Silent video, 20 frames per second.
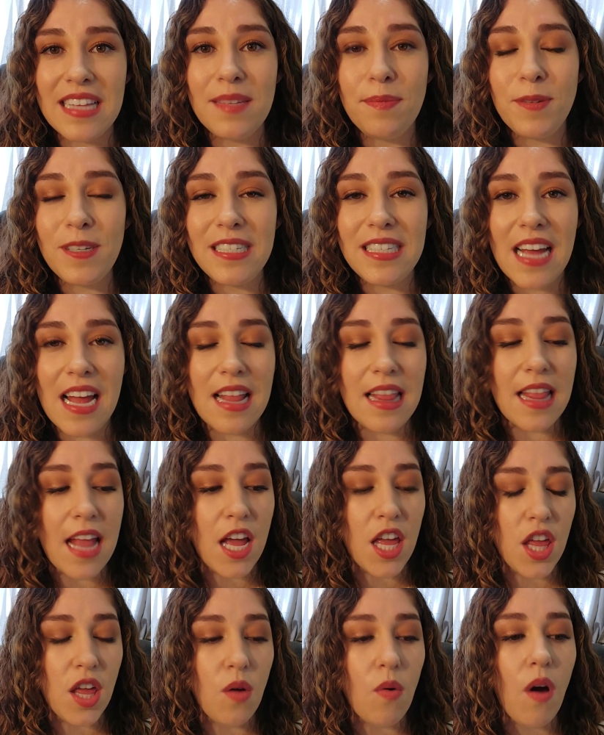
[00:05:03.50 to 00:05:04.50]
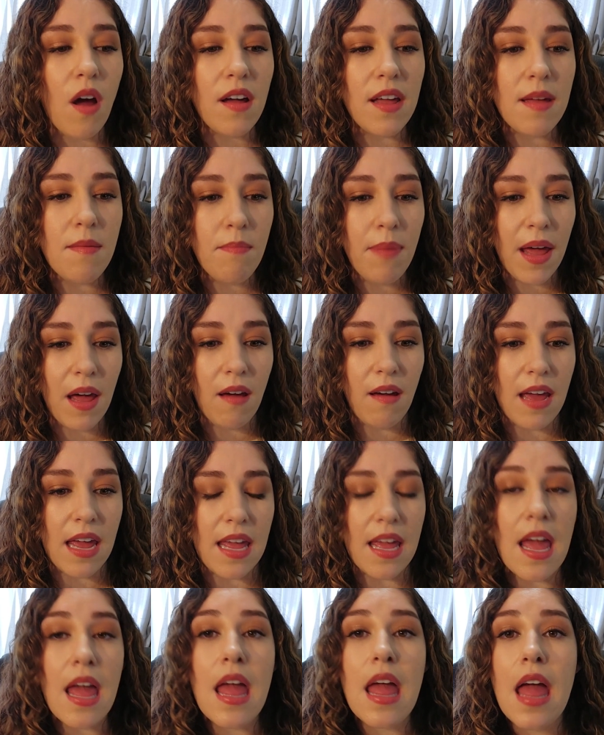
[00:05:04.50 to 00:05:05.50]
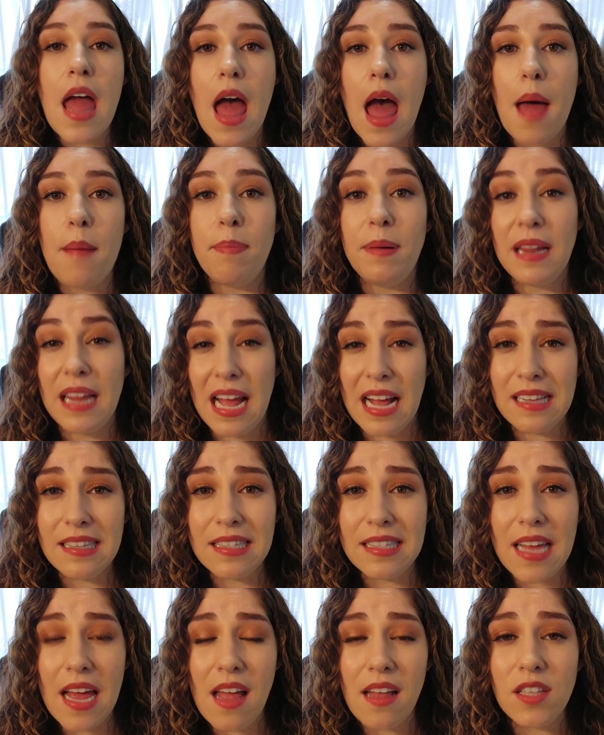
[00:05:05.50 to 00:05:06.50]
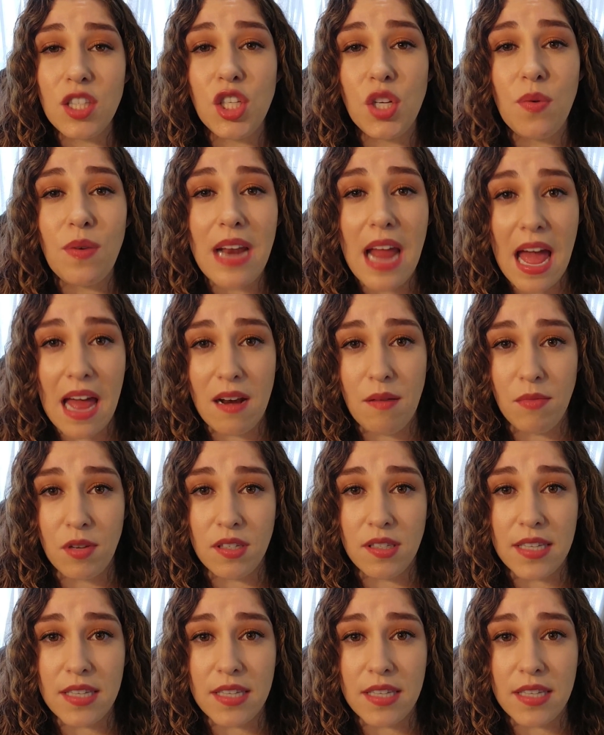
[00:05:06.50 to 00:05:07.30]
pretend that you are comparing a plant cell to an animal